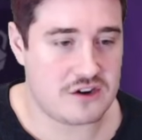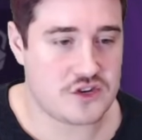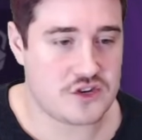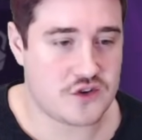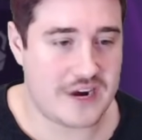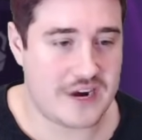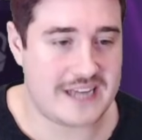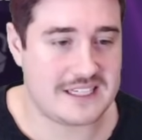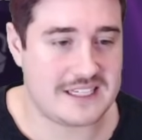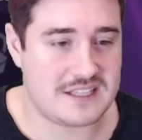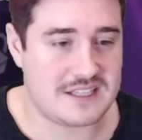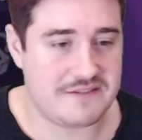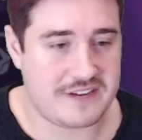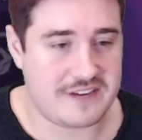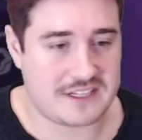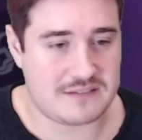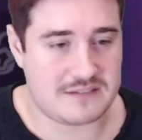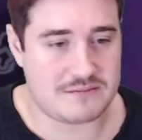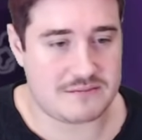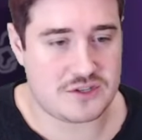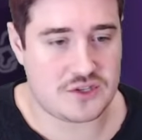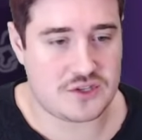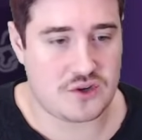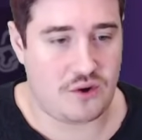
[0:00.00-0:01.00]
Drains the
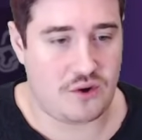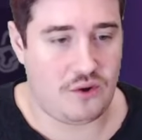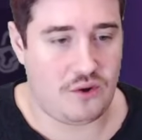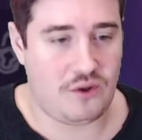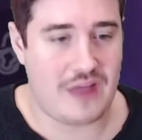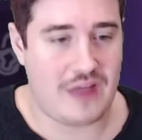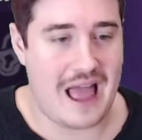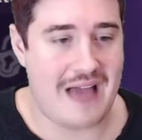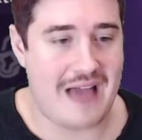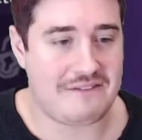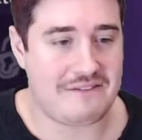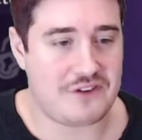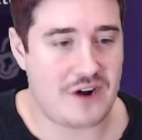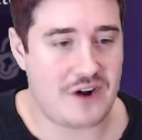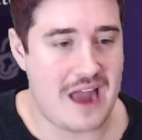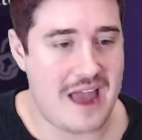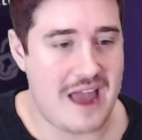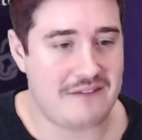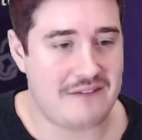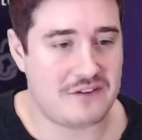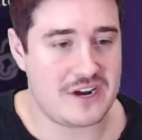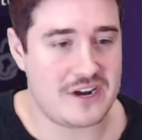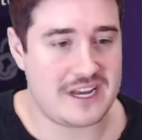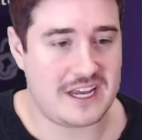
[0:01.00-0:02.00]
victim's soul after
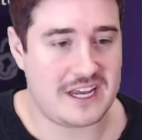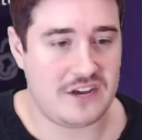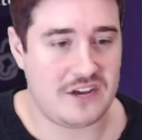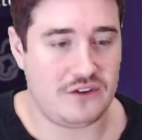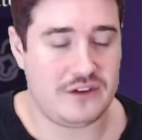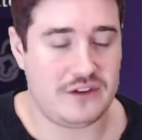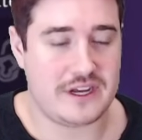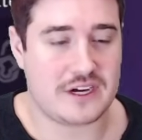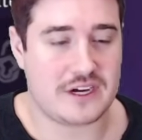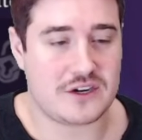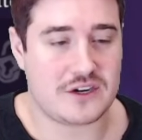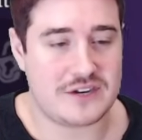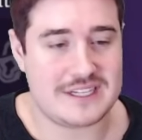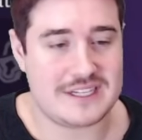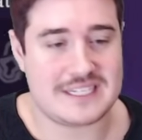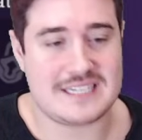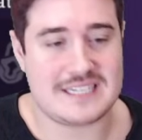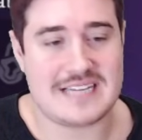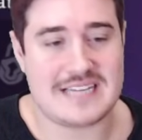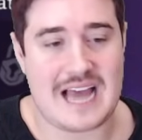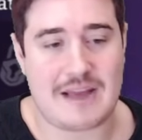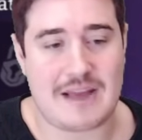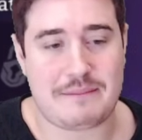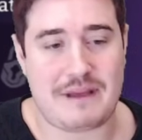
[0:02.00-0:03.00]
every kill to increase
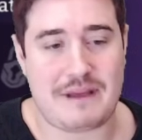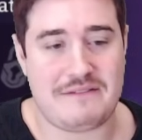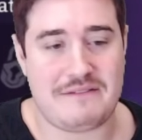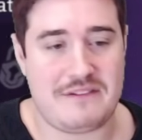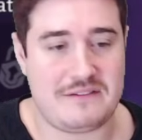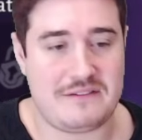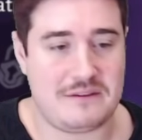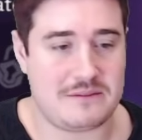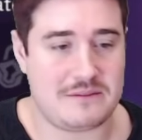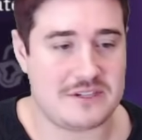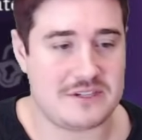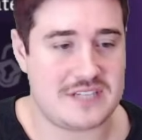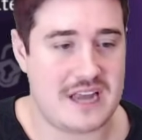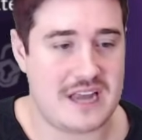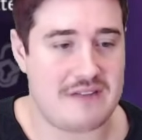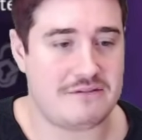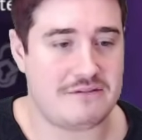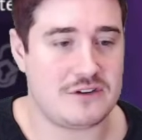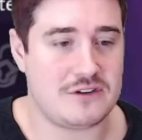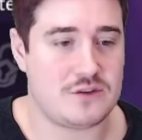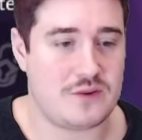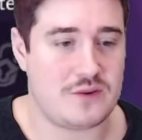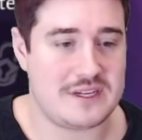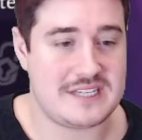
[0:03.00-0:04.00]
attack by 15%
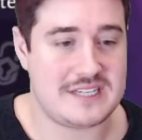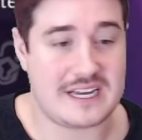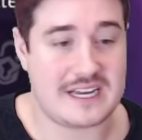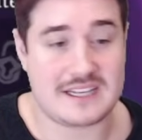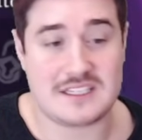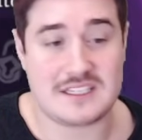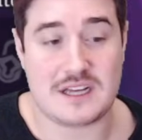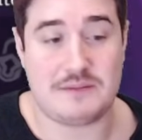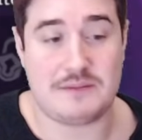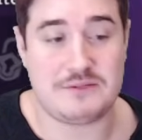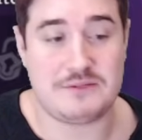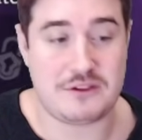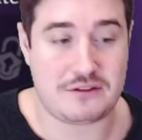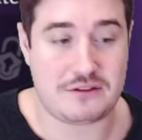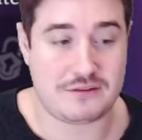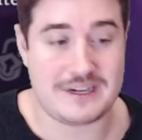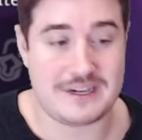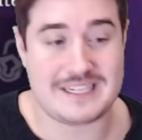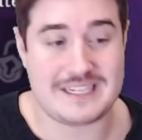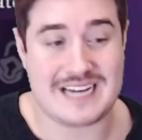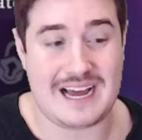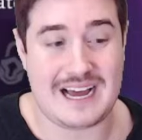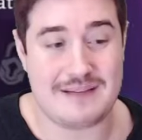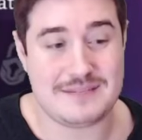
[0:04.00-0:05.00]
for 20 seconds up to
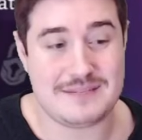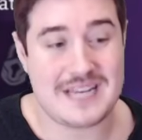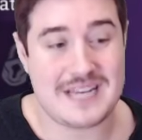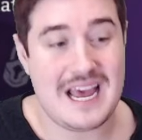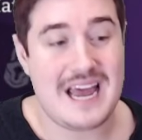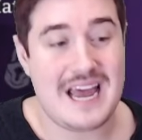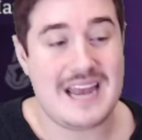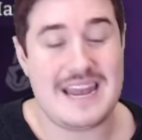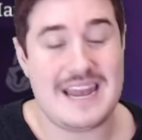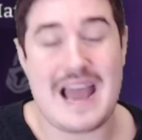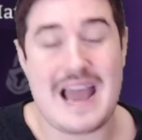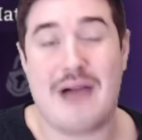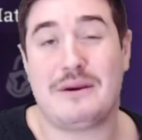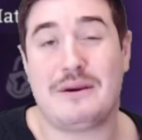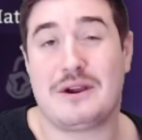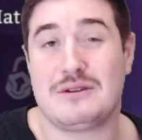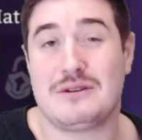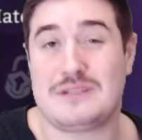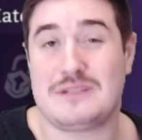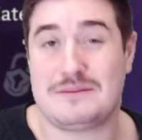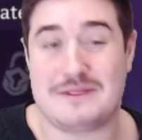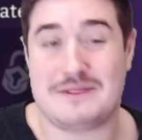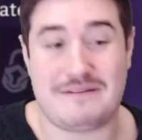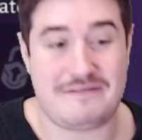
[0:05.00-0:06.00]
three times. Now it
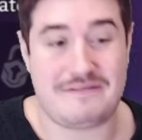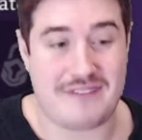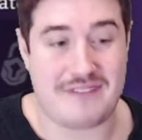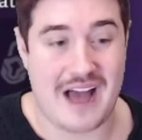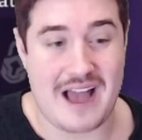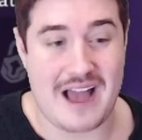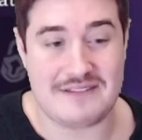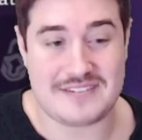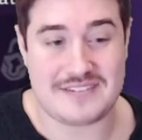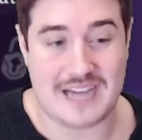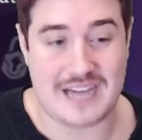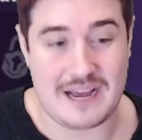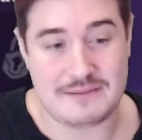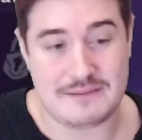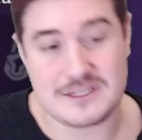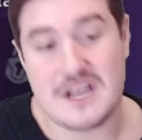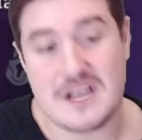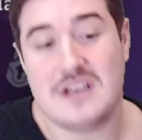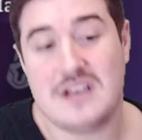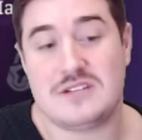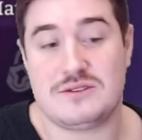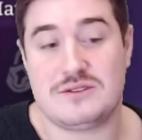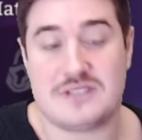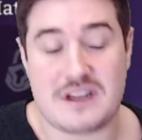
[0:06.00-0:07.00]
goes up to five times.
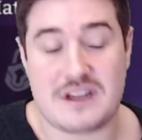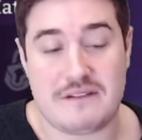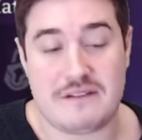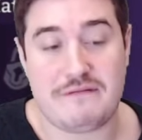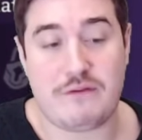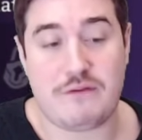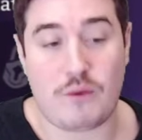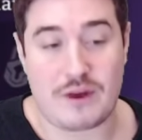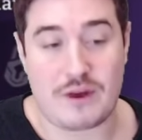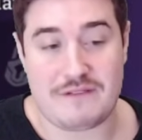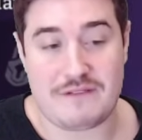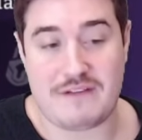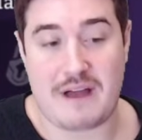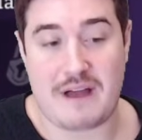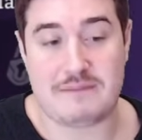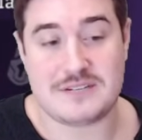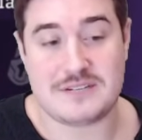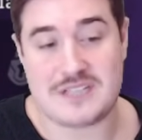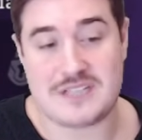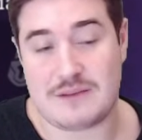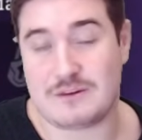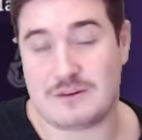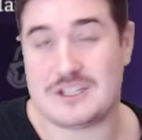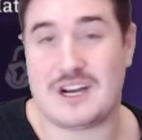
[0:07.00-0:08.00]
So instead of
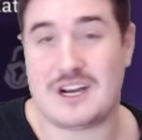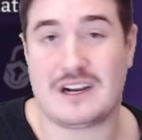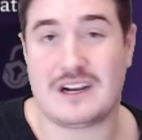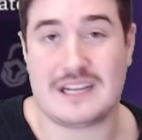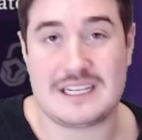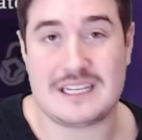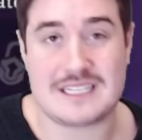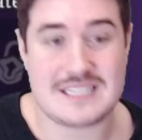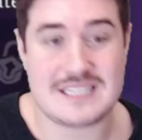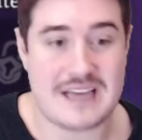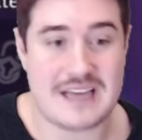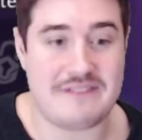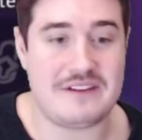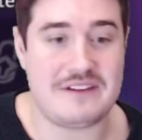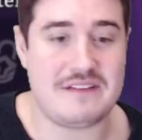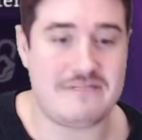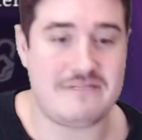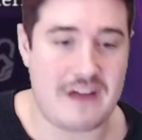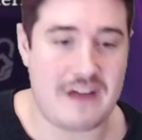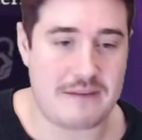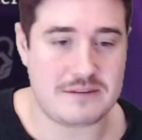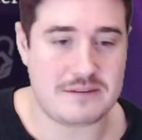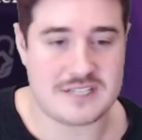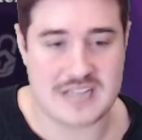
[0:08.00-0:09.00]
45%, we're talking
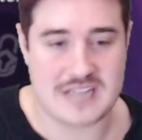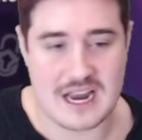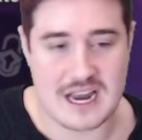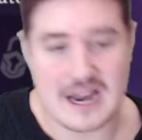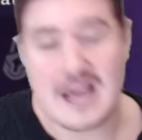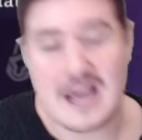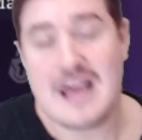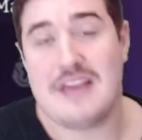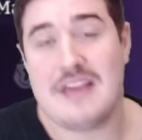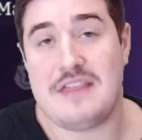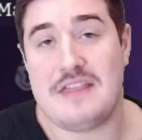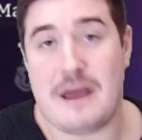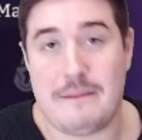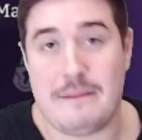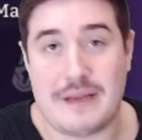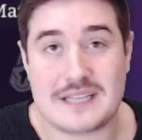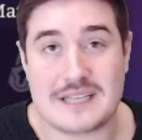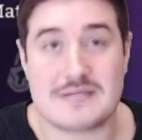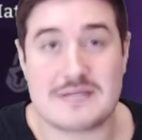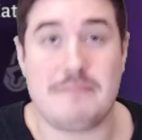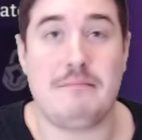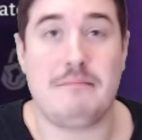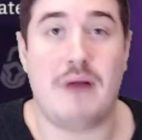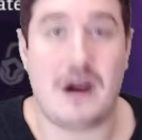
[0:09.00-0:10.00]
75%. That
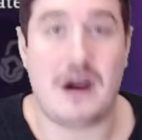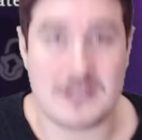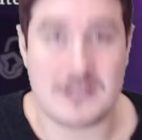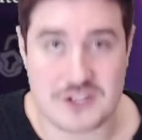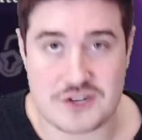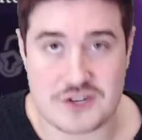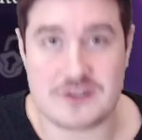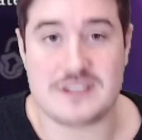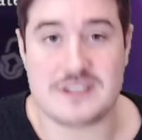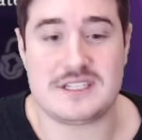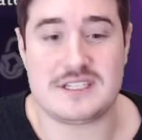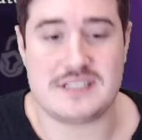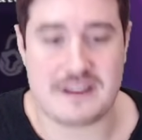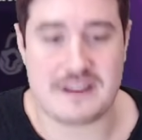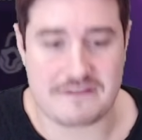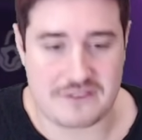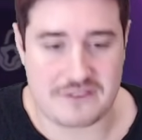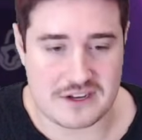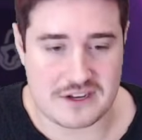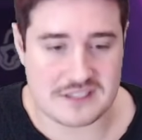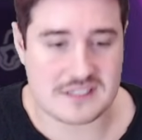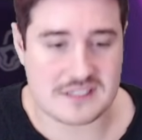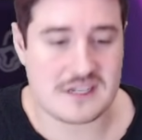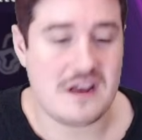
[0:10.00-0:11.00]
makes a monstrous
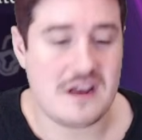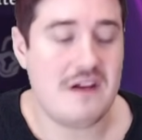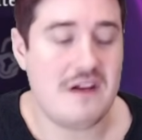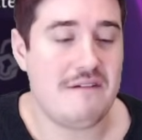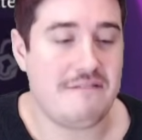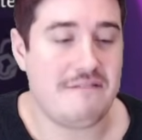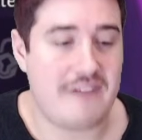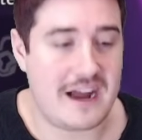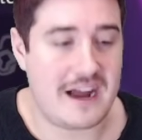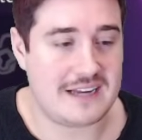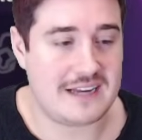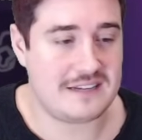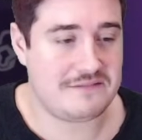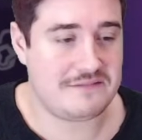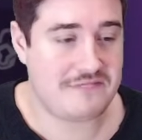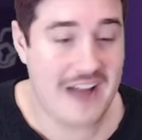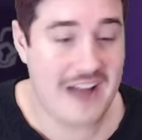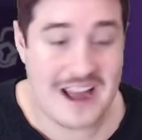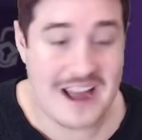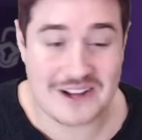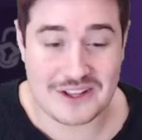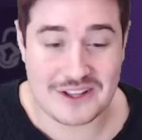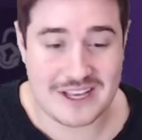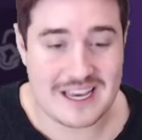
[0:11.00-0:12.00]
difference. Fin
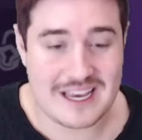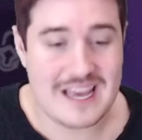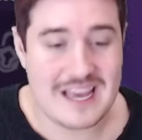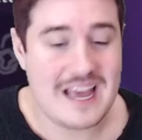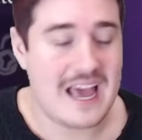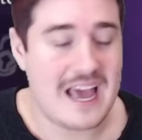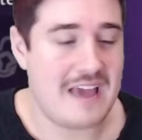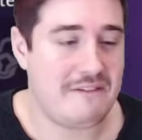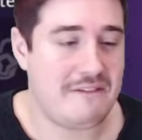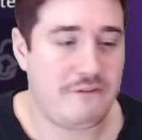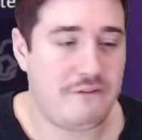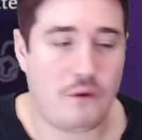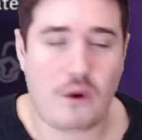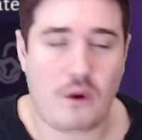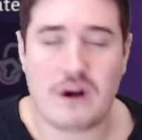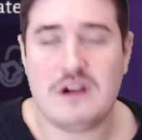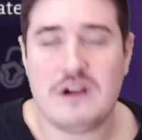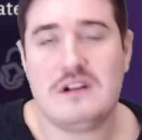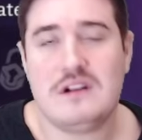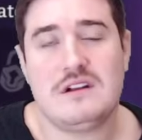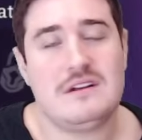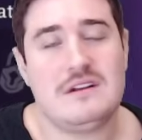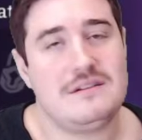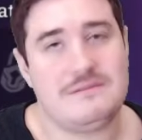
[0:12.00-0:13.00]
finally,
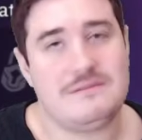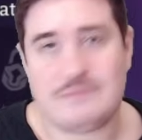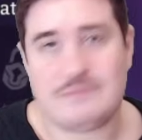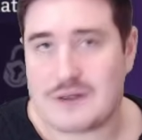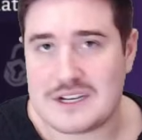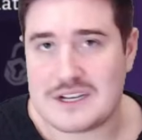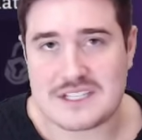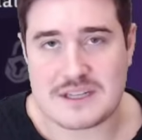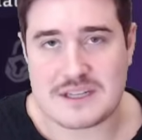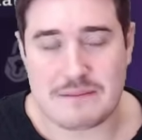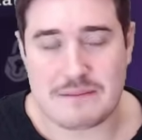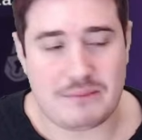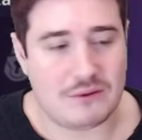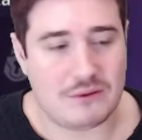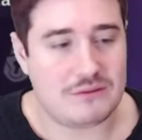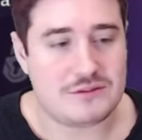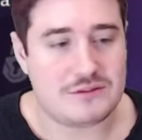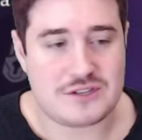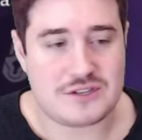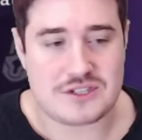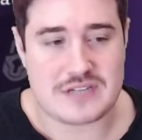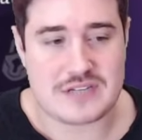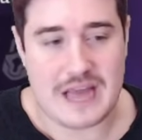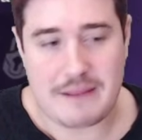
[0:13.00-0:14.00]
A4, pretty simple,
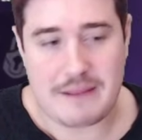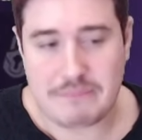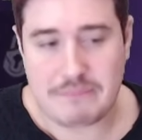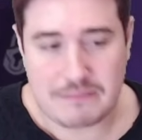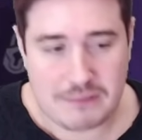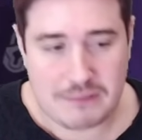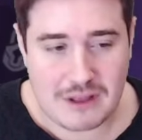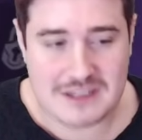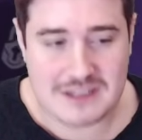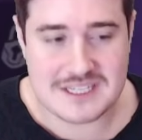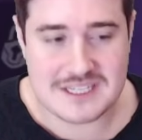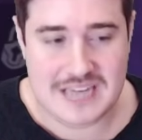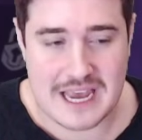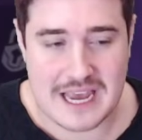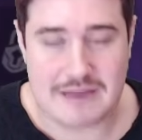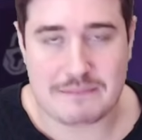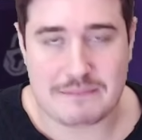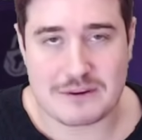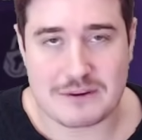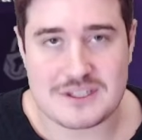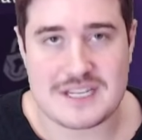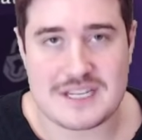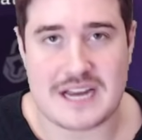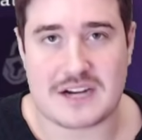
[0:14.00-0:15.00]
just plus
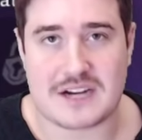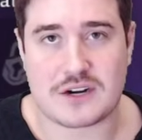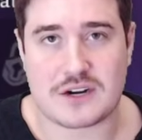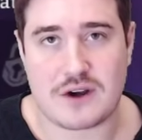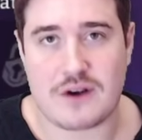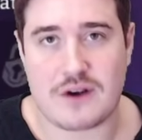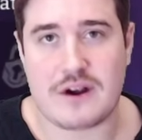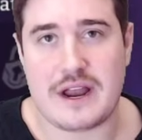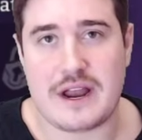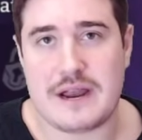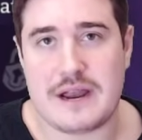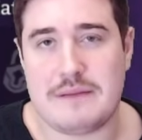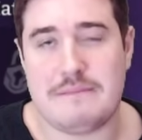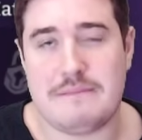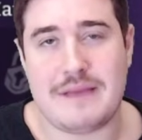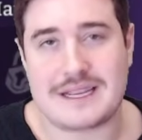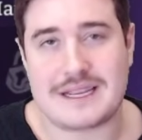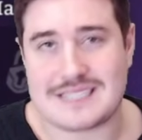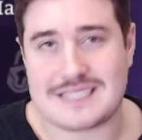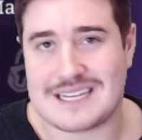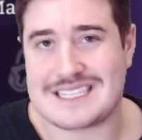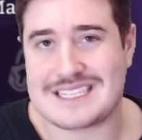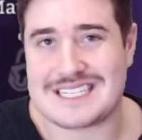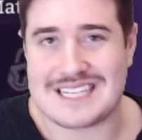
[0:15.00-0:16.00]
8% crit rate
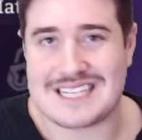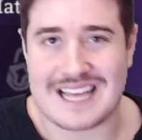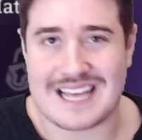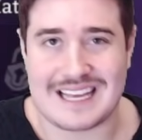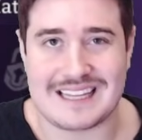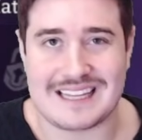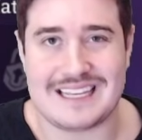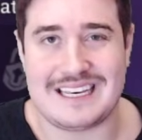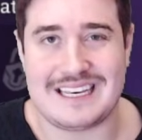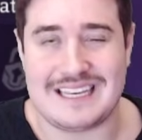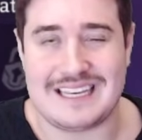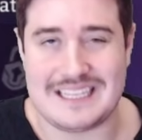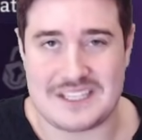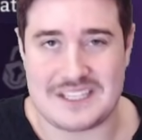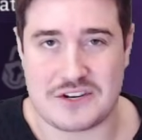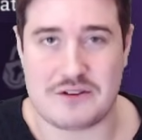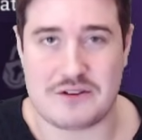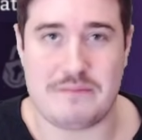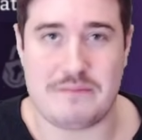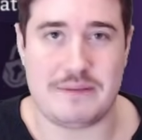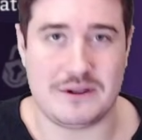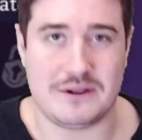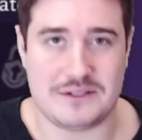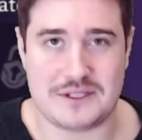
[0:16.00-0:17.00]
makes it slightly
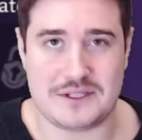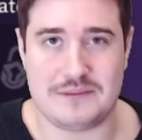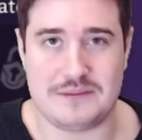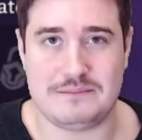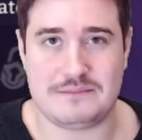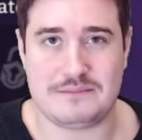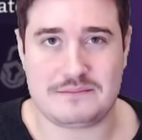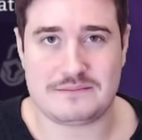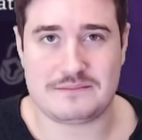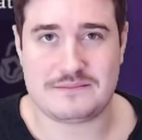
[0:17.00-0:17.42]
easier to build him.